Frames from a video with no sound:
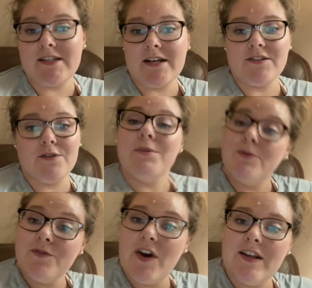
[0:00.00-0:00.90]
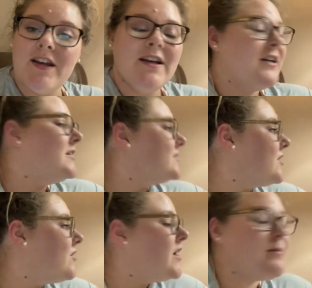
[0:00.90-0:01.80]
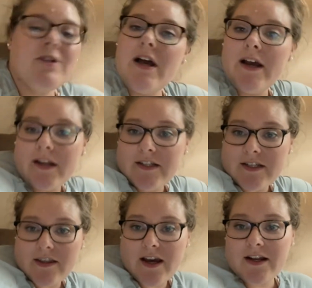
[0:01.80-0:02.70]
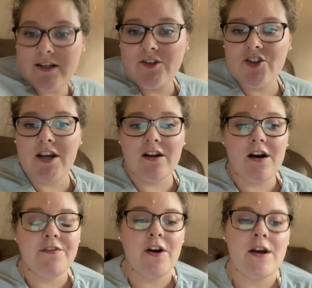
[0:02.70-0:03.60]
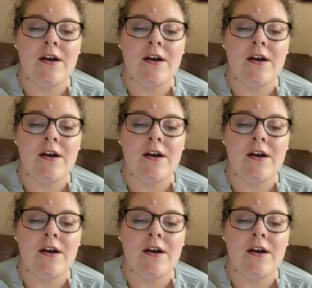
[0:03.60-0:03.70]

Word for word: dancer, but it was fun. So I'm glad I did that. I can check it off